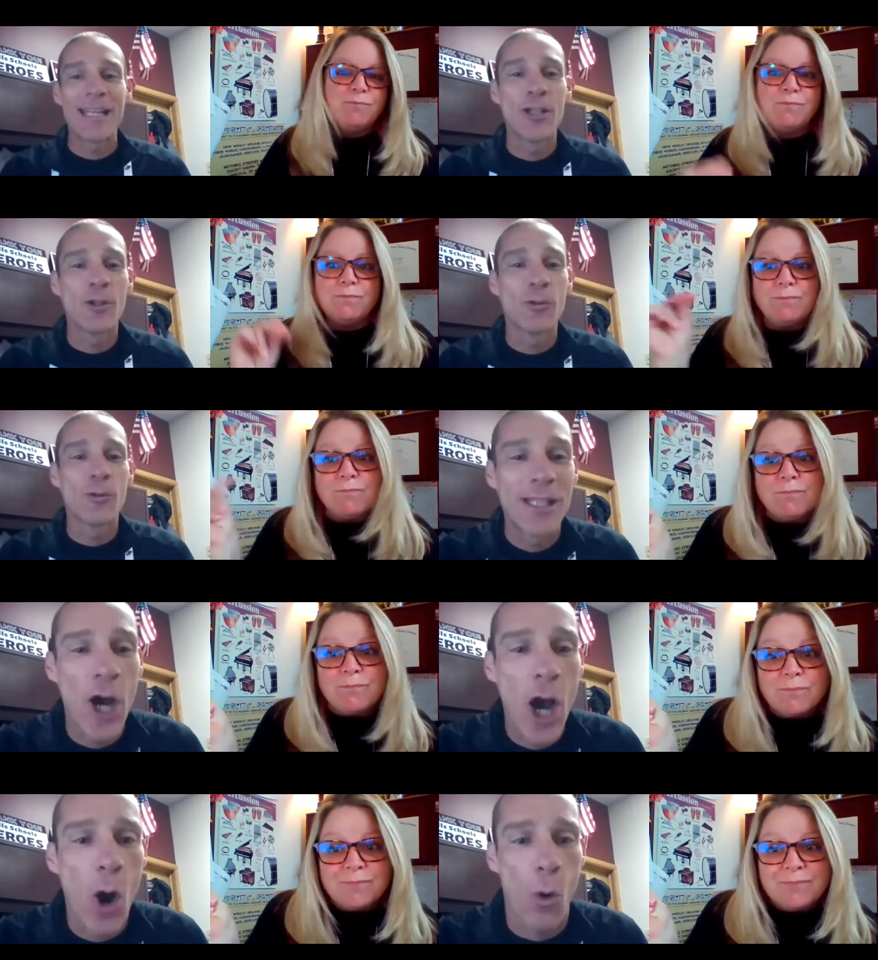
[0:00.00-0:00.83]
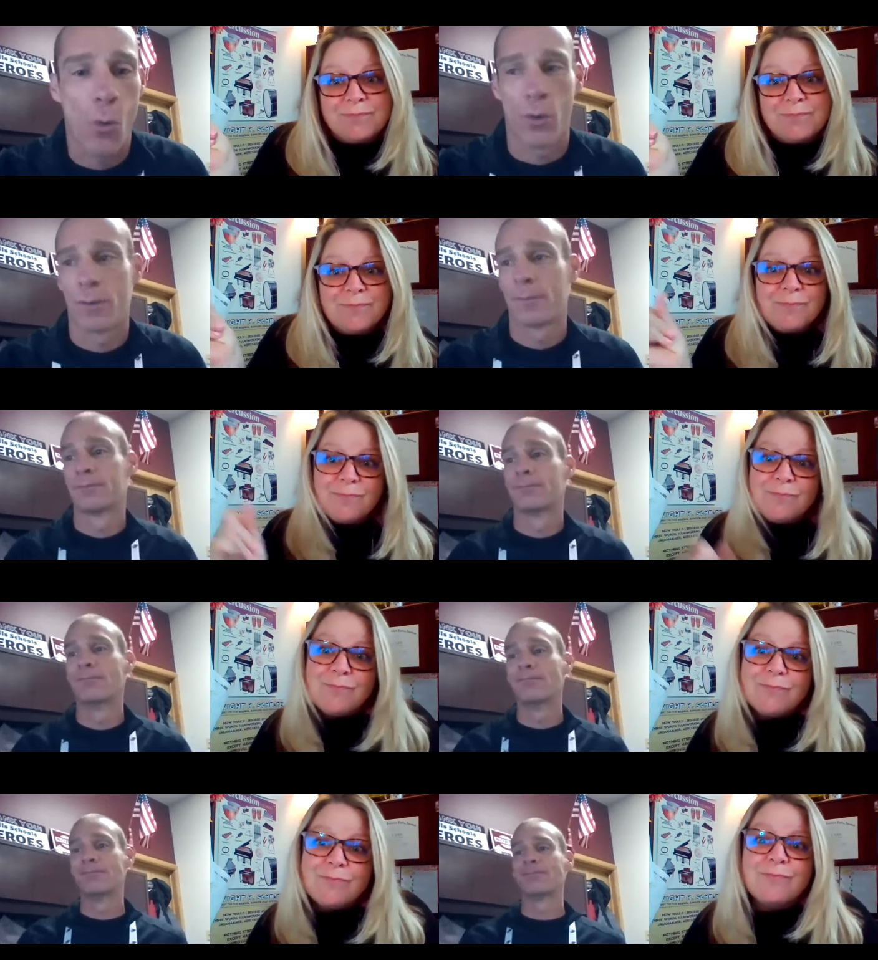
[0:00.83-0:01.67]
Speaker 1: Here we mm-hmm. go.
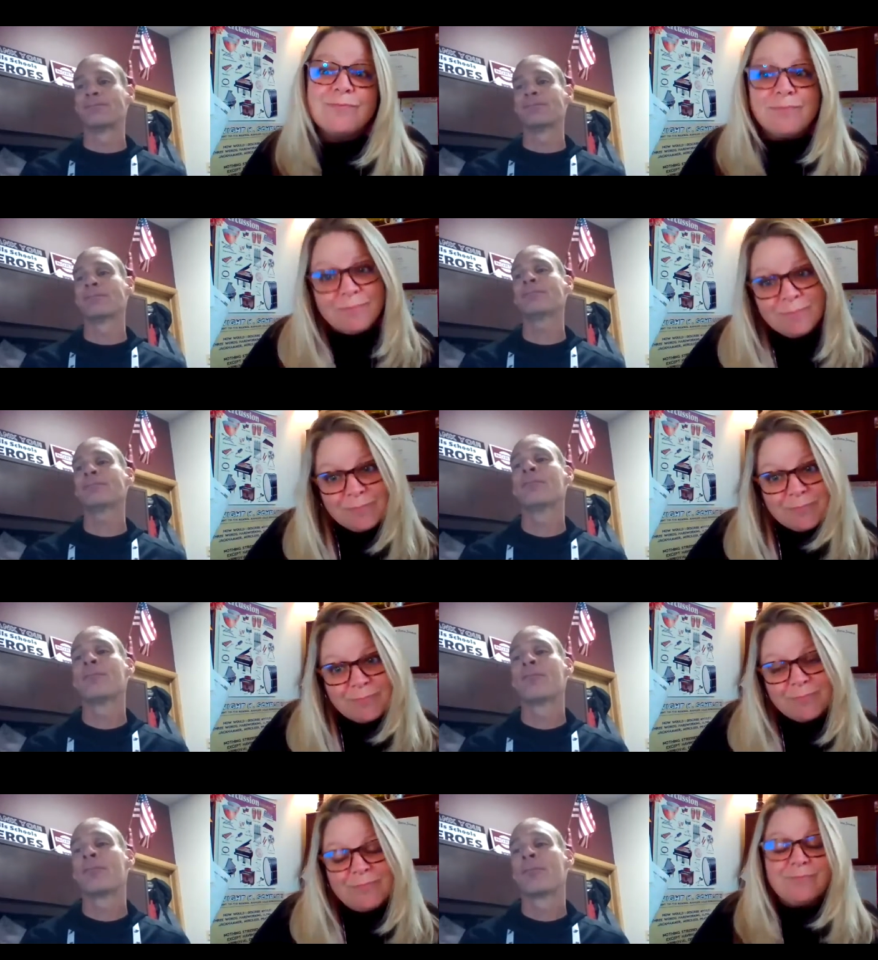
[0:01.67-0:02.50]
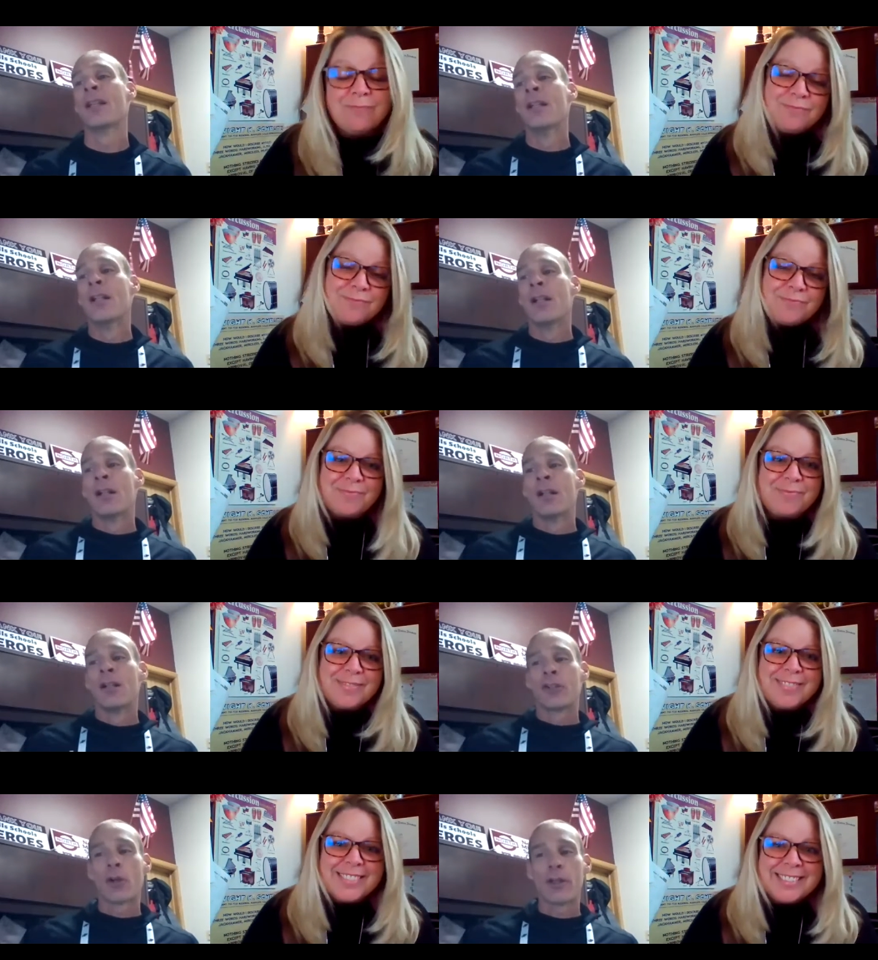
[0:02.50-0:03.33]
Mm-hmm. Mm-hmm.
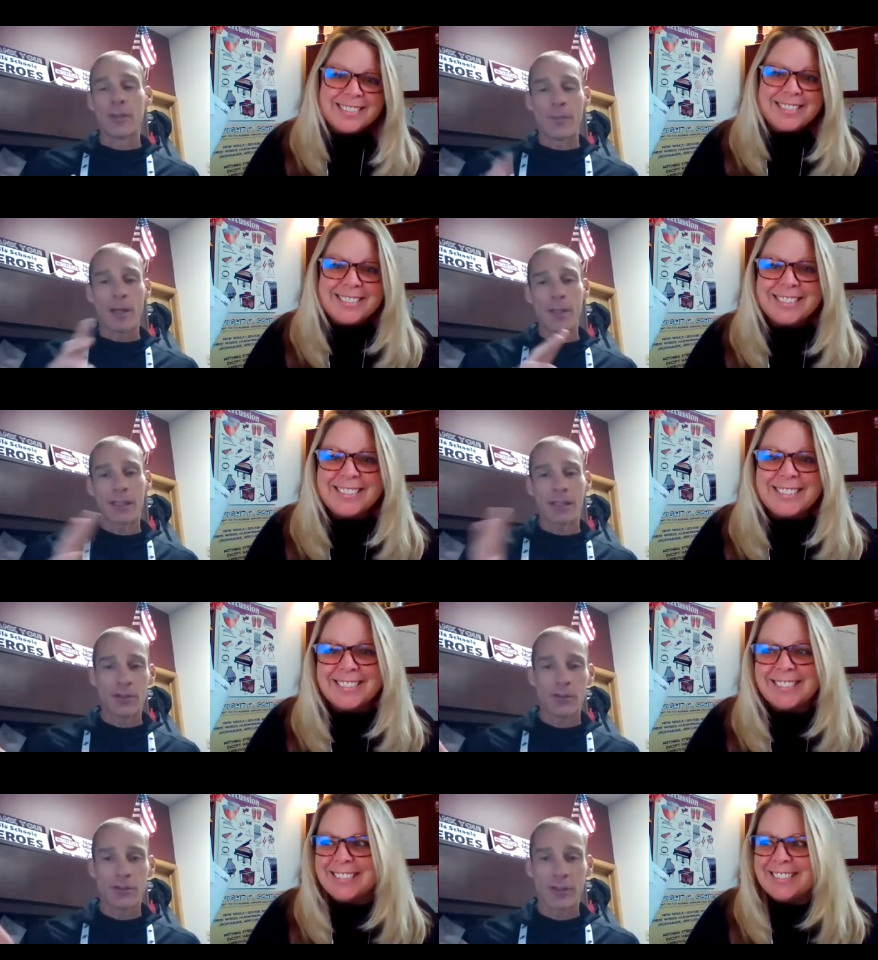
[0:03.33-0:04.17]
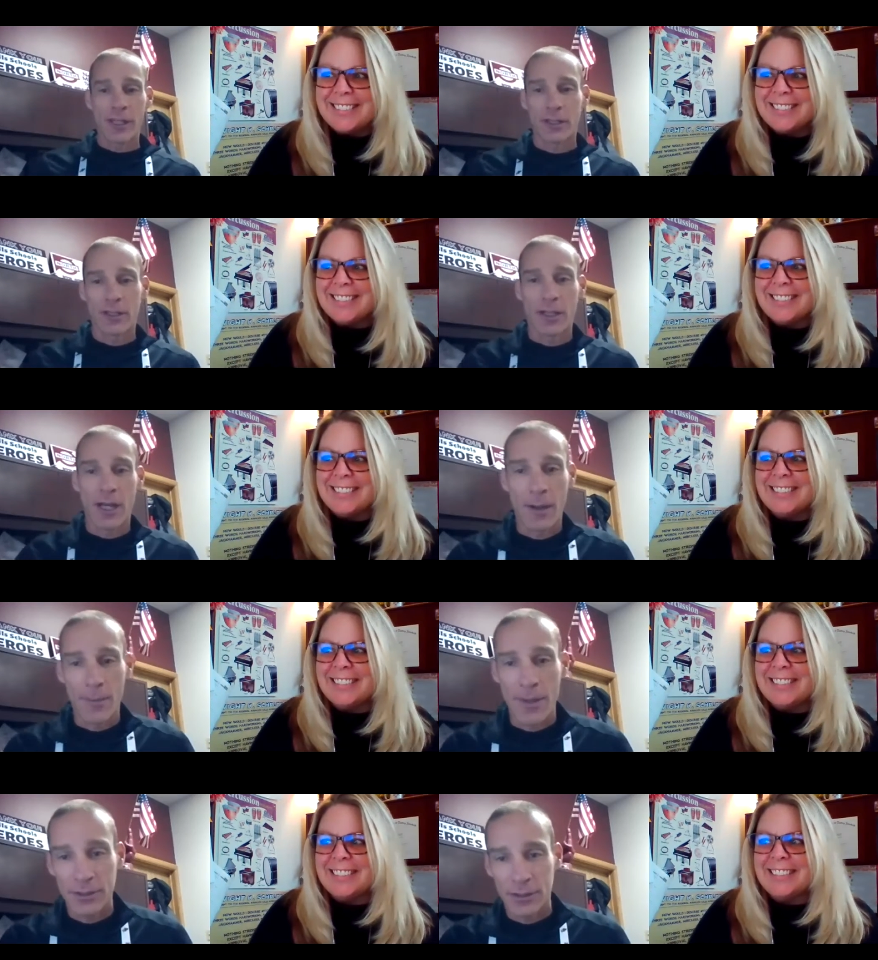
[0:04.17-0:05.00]
So in my weekly newsletter,
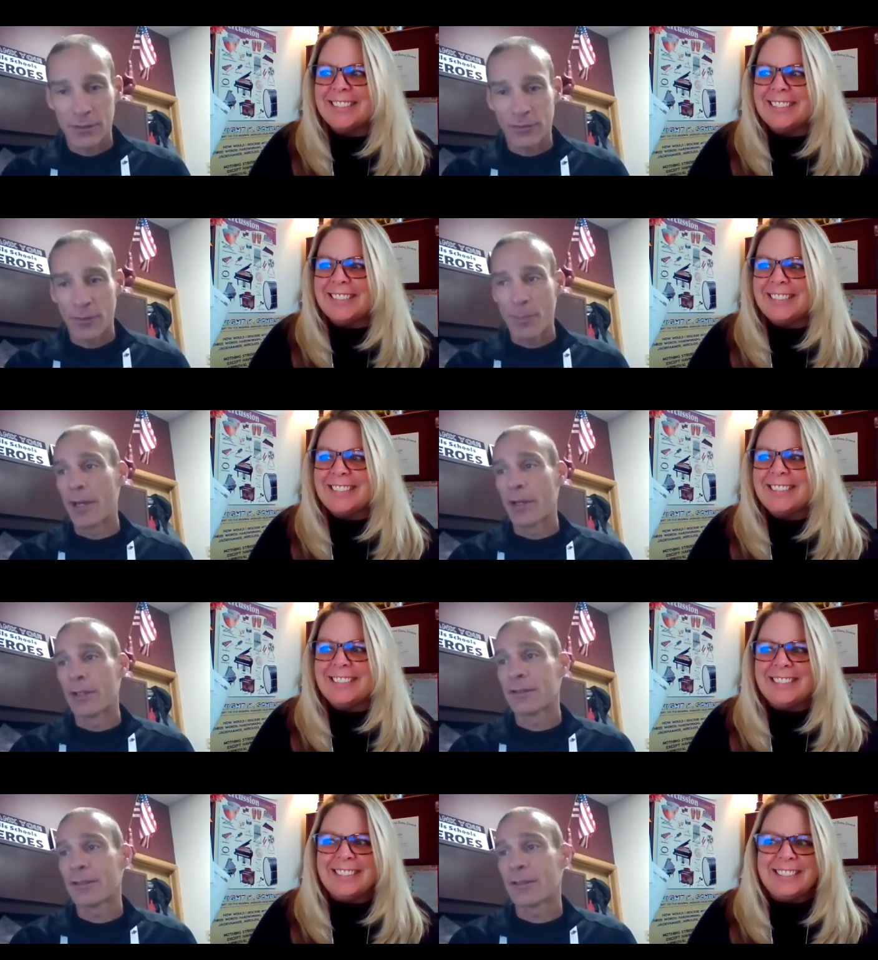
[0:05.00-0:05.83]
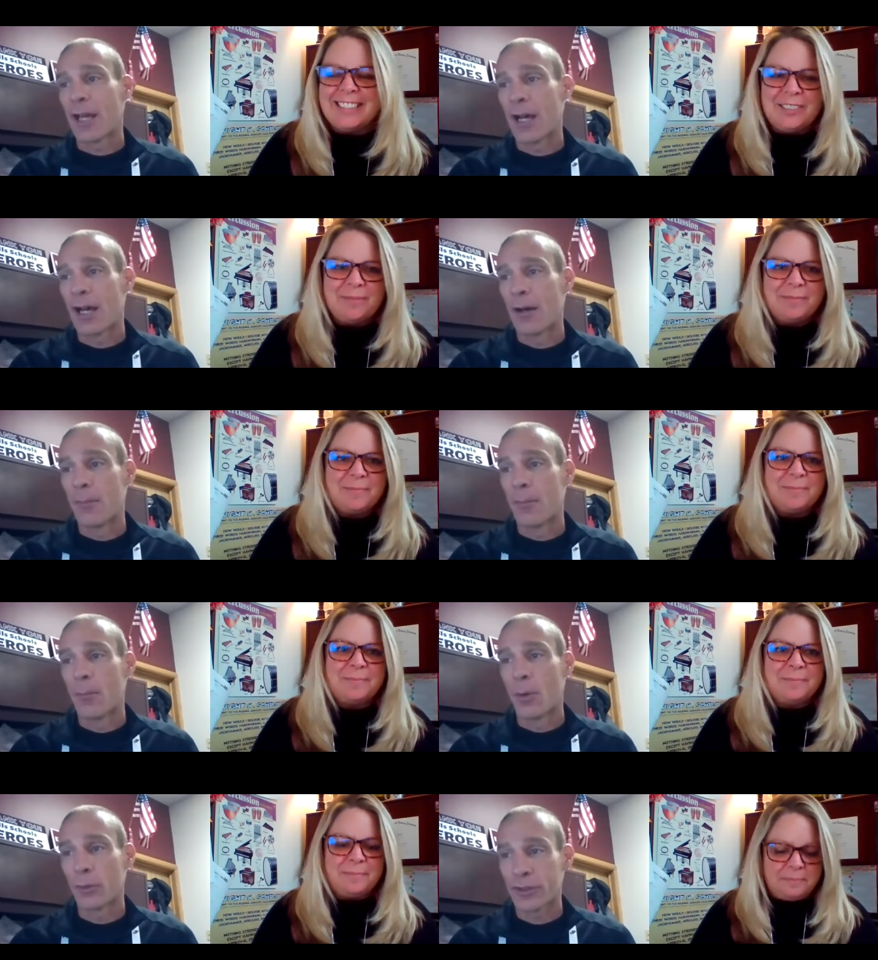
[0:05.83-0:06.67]
um, and this is for parents, uh,
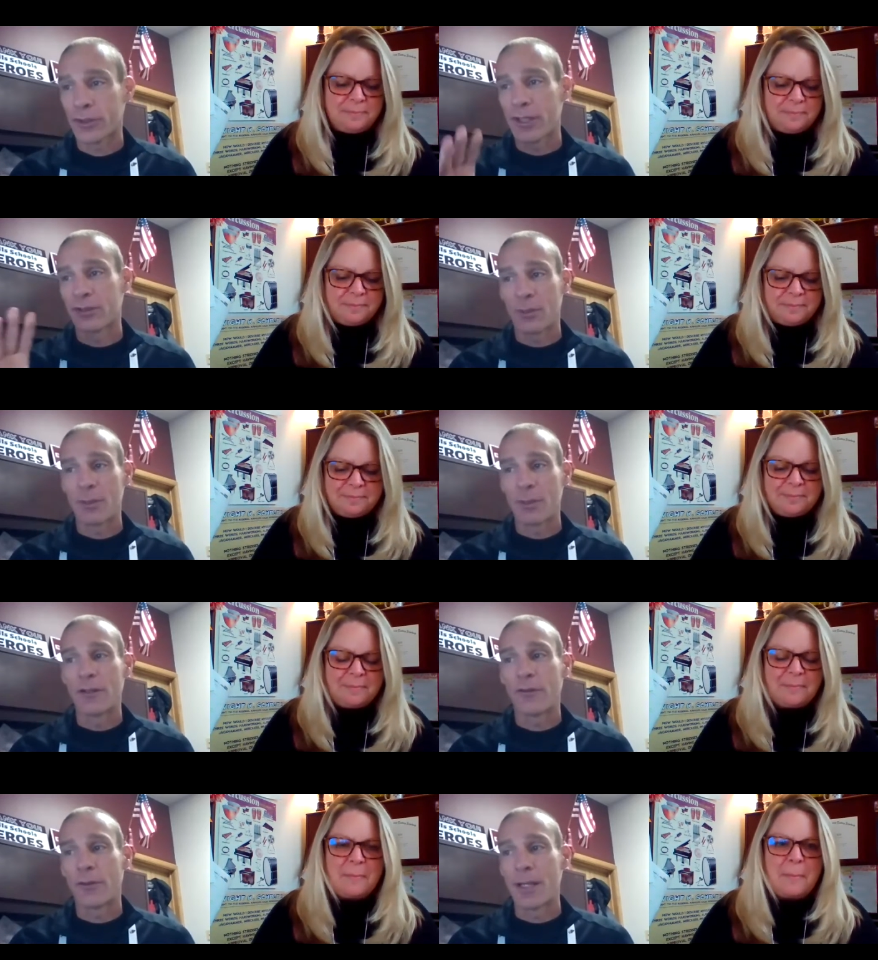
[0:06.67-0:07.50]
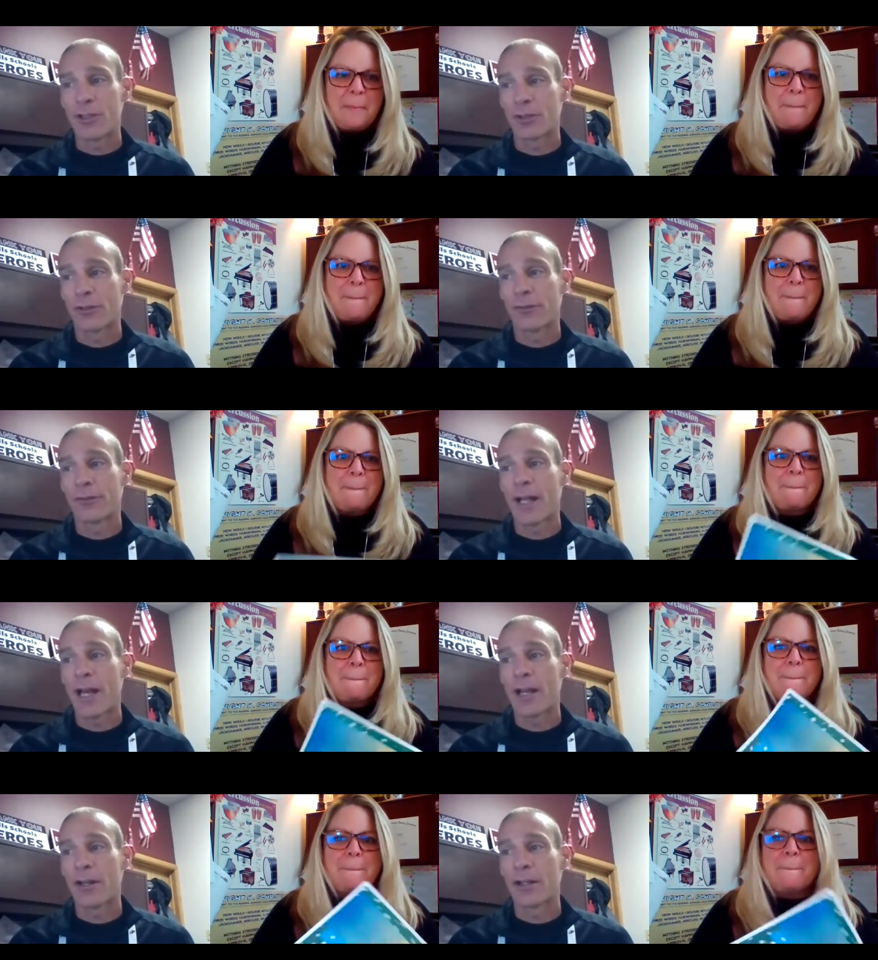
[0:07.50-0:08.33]
mostly there's going to be an informational
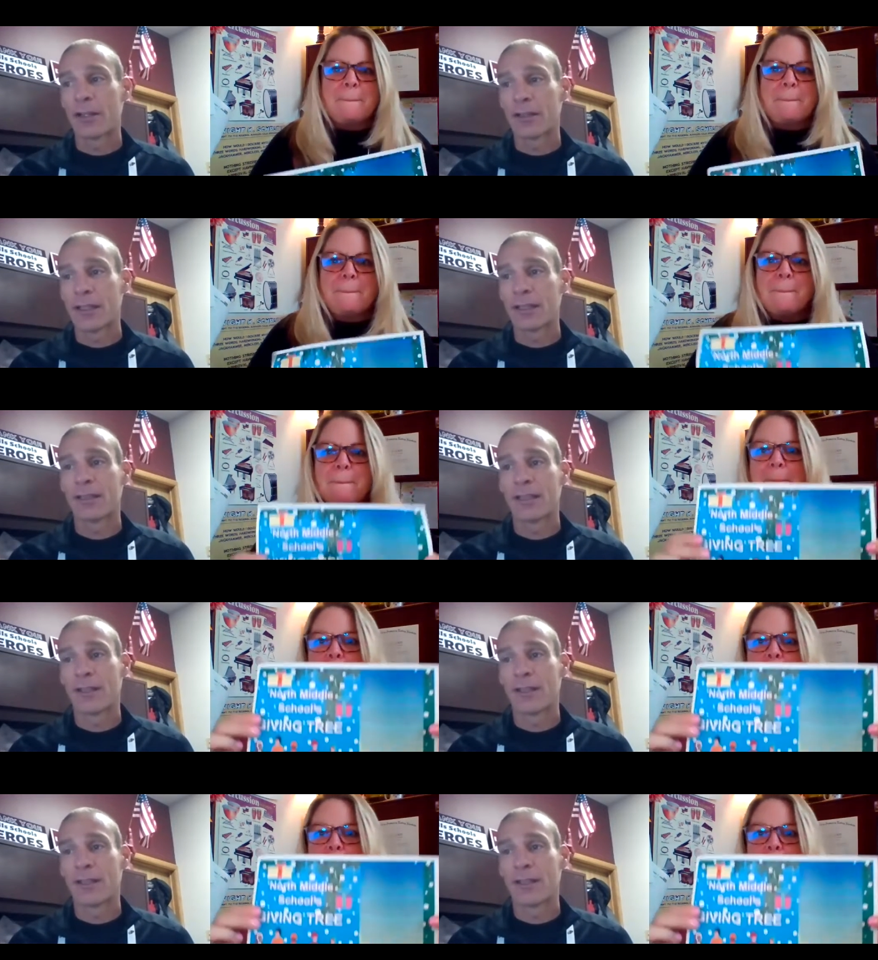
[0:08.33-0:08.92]
flyer and a link to